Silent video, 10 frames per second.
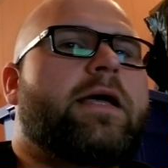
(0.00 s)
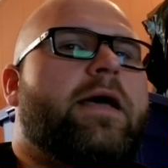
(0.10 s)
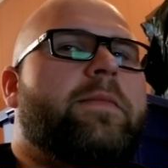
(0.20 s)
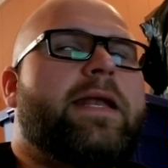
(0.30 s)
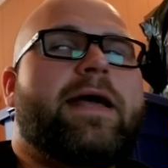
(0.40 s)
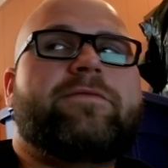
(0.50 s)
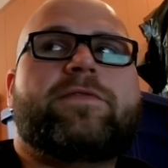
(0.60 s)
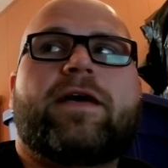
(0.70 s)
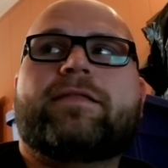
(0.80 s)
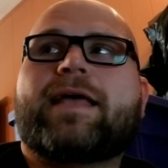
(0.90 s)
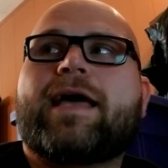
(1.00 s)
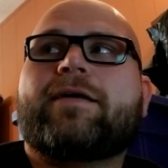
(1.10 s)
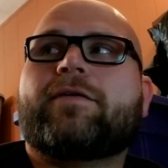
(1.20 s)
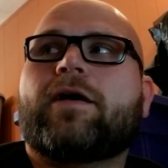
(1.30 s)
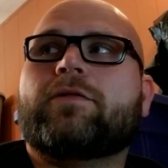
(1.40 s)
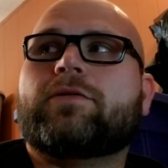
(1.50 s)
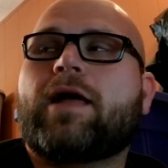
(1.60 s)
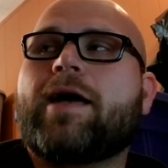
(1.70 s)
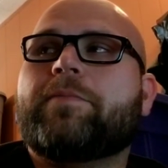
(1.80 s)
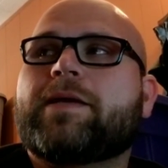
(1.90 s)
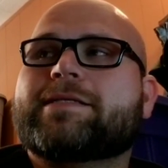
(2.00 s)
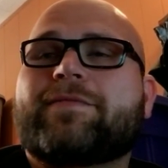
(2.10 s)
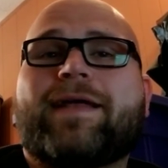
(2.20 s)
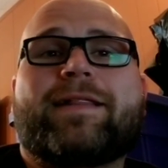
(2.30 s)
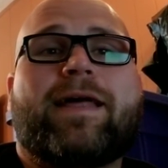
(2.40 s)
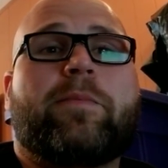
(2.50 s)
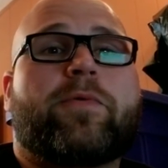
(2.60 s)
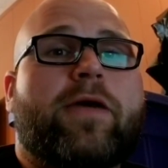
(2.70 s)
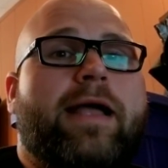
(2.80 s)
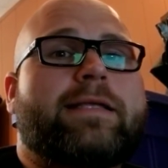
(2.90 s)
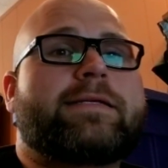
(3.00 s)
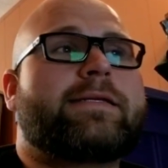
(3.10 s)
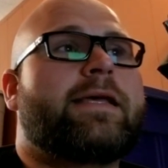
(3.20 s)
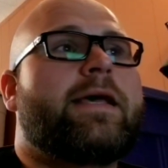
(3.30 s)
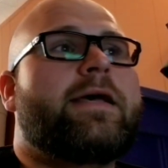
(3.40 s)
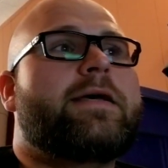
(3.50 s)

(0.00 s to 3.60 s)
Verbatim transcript: Um, and I've done that a lot because I've had a lot of practice.